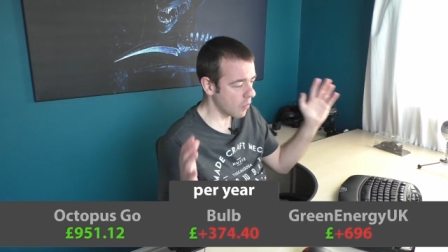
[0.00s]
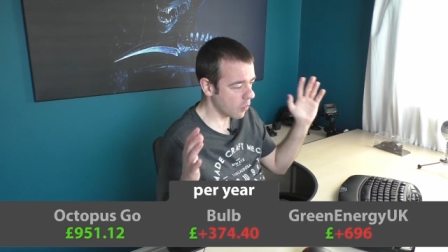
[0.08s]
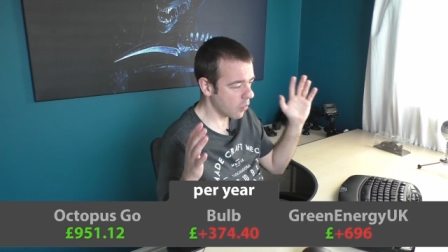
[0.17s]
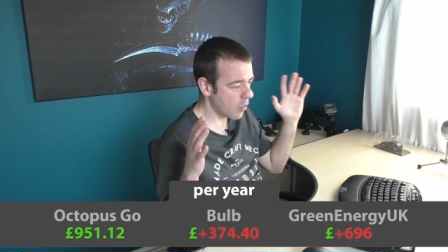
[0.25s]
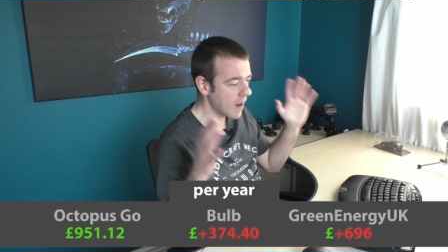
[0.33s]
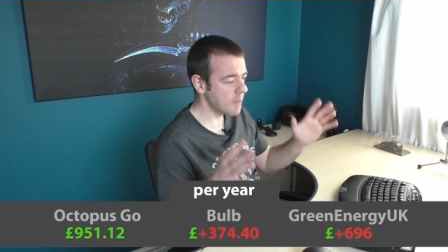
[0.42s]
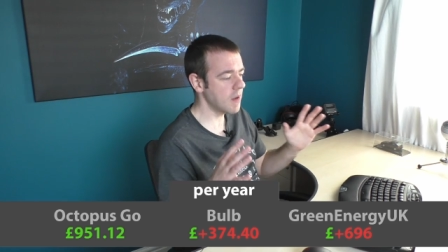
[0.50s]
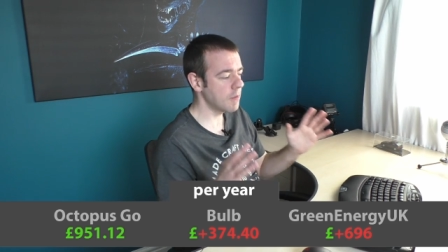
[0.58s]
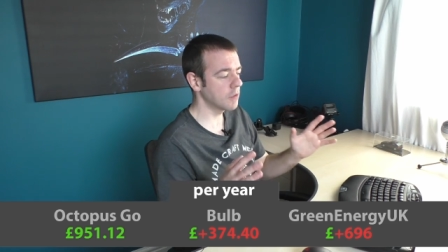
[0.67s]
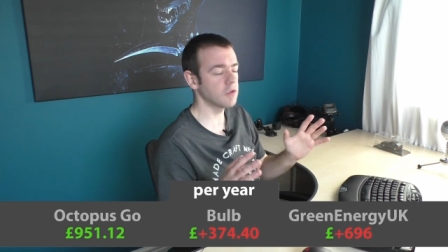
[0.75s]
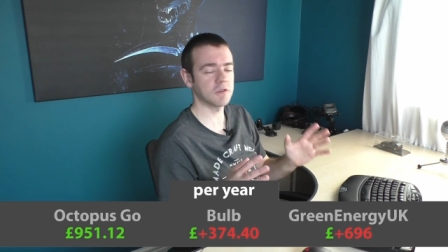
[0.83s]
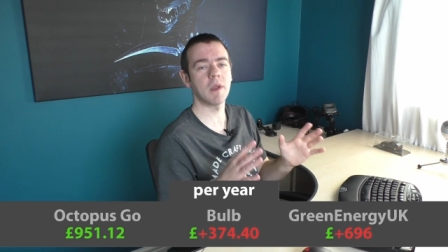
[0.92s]
why
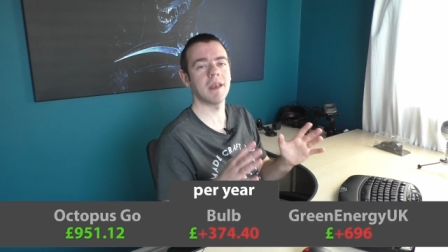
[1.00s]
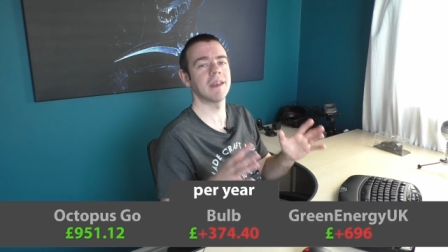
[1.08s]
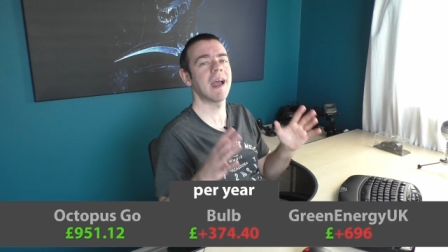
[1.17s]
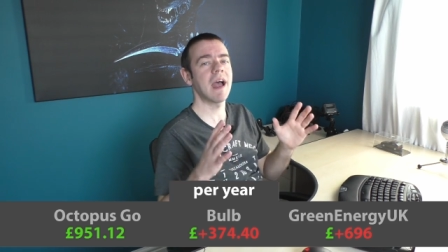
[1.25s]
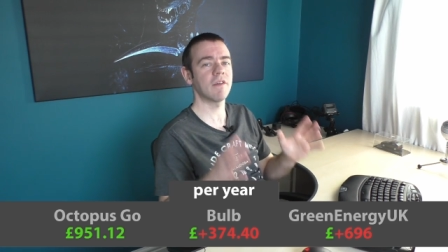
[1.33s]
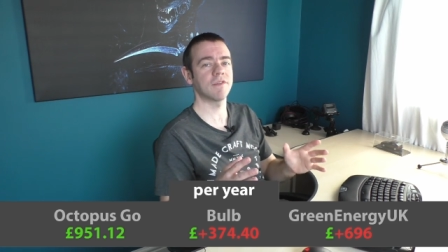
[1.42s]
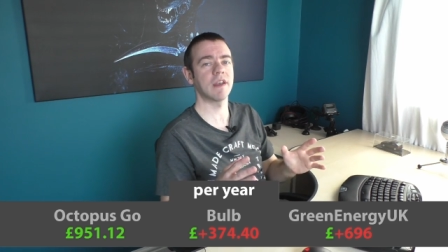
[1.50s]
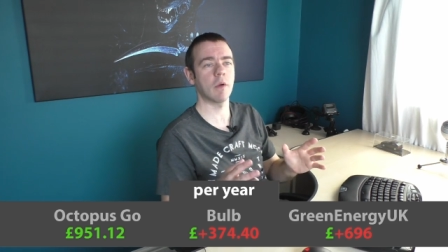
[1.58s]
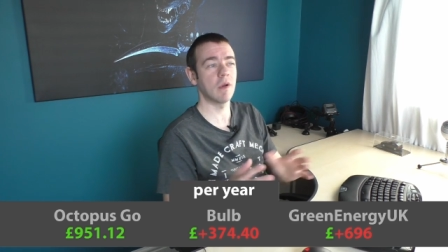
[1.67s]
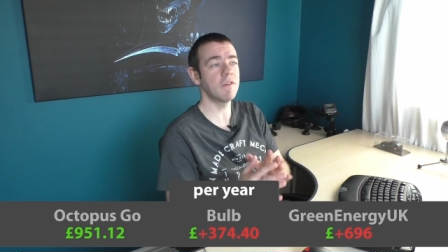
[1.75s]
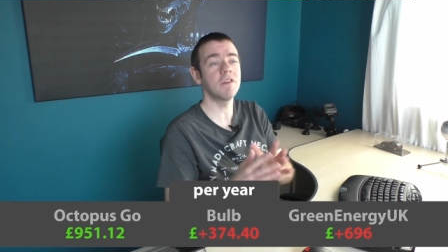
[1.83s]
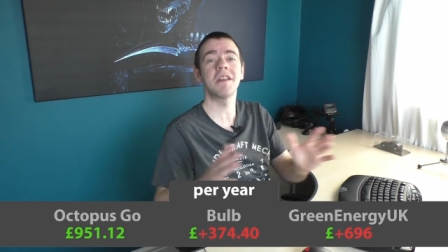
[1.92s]
people don't spend half an
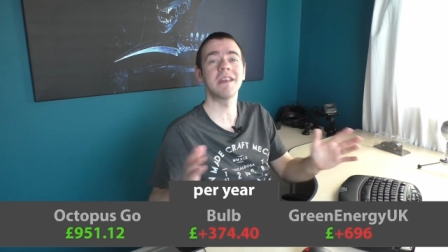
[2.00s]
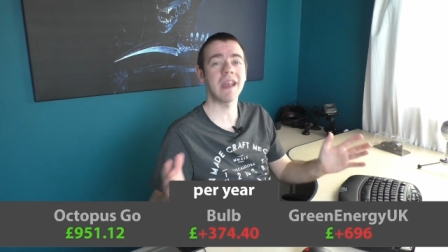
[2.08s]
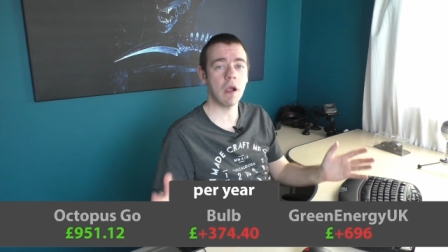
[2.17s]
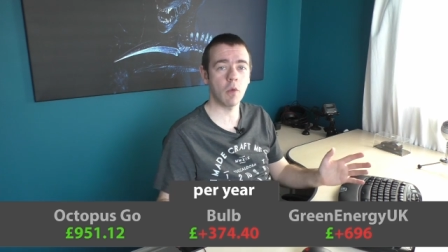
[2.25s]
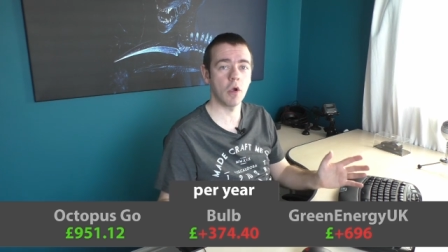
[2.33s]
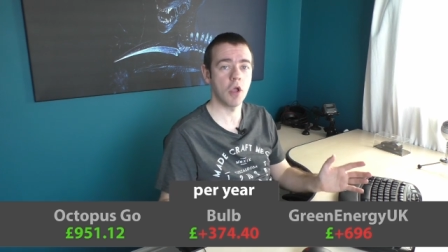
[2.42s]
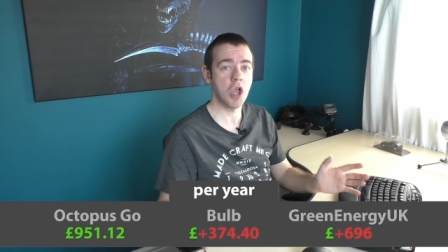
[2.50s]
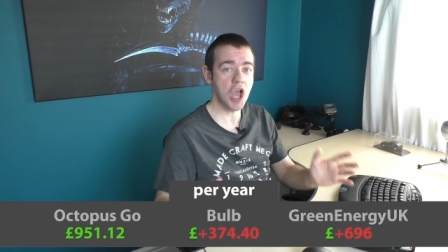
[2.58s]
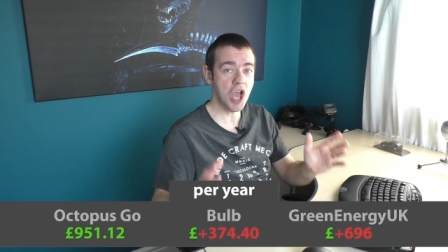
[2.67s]
hour, even an hour,